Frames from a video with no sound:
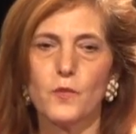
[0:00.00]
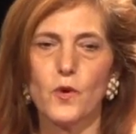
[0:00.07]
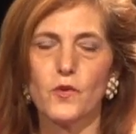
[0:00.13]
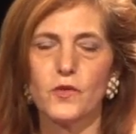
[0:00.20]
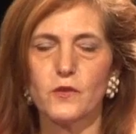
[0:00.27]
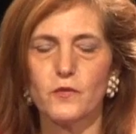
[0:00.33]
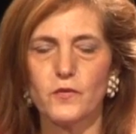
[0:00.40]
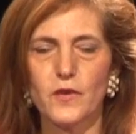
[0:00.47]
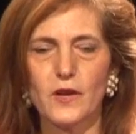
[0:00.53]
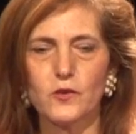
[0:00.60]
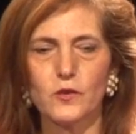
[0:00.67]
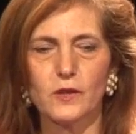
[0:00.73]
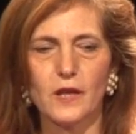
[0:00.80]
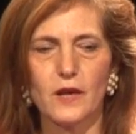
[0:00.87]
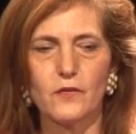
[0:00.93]
both in the
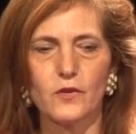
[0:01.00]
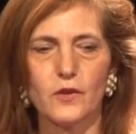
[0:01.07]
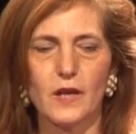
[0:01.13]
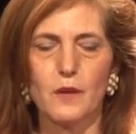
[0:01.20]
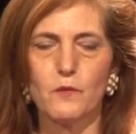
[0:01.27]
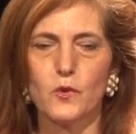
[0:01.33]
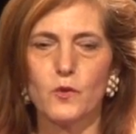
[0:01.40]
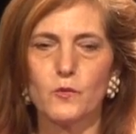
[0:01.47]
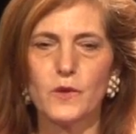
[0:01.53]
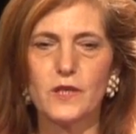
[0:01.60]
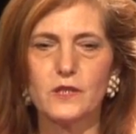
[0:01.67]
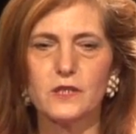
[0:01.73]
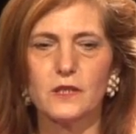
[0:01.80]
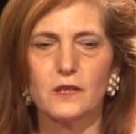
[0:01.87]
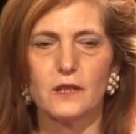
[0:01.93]
federal level and more
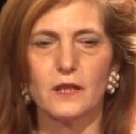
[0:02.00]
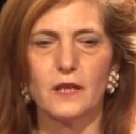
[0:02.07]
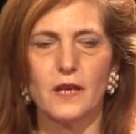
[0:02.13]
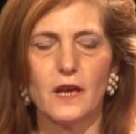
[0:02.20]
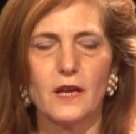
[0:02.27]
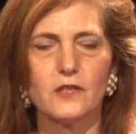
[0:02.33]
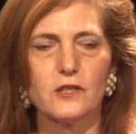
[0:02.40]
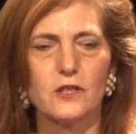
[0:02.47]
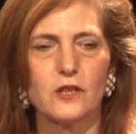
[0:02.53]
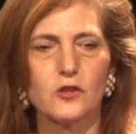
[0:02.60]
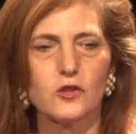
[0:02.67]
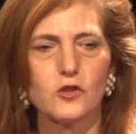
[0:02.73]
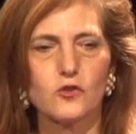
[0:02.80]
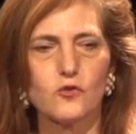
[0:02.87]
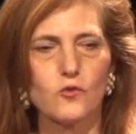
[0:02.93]
recently as an
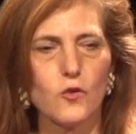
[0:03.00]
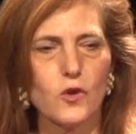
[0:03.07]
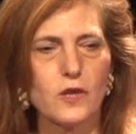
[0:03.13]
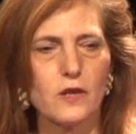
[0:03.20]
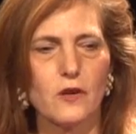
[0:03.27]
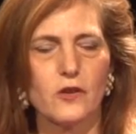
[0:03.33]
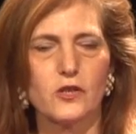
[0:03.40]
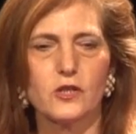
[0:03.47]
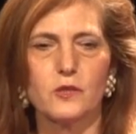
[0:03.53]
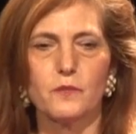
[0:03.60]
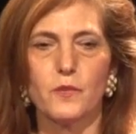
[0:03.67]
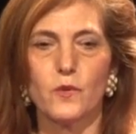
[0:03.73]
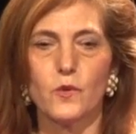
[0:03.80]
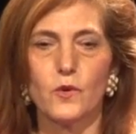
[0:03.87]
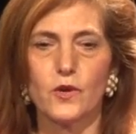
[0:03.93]
extraordinary
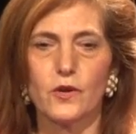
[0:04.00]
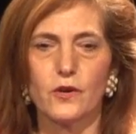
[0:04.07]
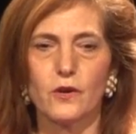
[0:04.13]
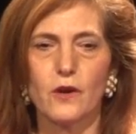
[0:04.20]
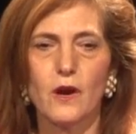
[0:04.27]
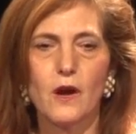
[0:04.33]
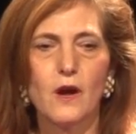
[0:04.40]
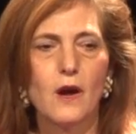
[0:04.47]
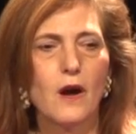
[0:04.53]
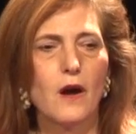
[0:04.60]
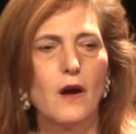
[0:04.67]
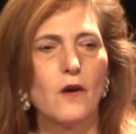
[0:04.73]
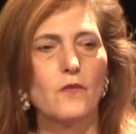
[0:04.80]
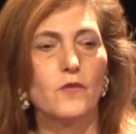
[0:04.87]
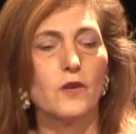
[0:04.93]
supporter
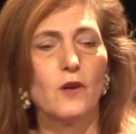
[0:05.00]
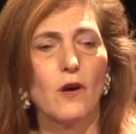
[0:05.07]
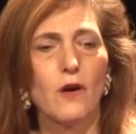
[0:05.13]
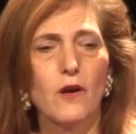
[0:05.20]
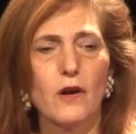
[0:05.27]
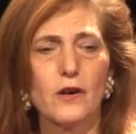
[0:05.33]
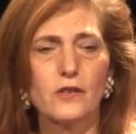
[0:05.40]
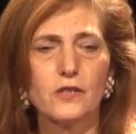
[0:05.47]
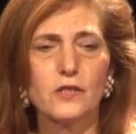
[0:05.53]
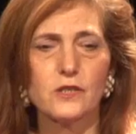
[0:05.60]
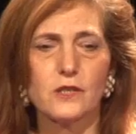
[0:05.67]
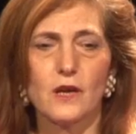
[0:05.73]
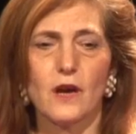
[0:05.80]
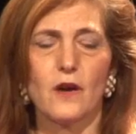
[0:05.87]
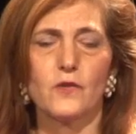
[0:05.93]
of the arts,